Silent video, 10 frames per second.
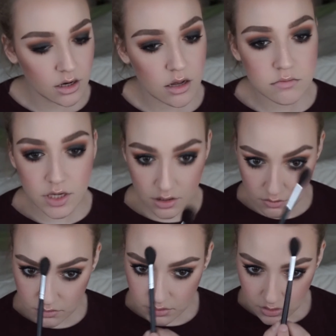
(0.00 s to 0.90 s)
I'm
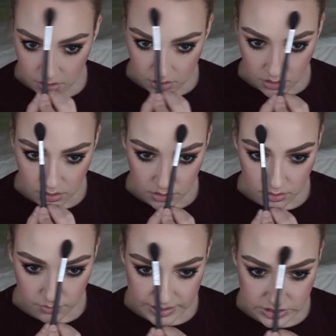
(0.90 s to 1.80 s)
down a
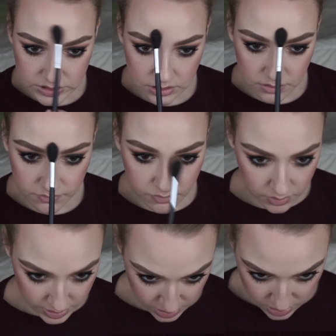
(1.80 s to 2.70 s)
little bit just on the
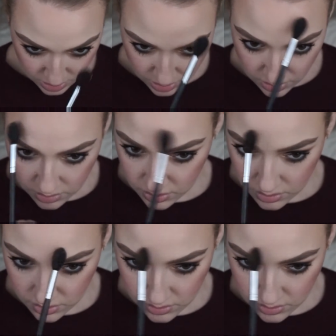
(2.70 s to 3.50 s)
forehead here.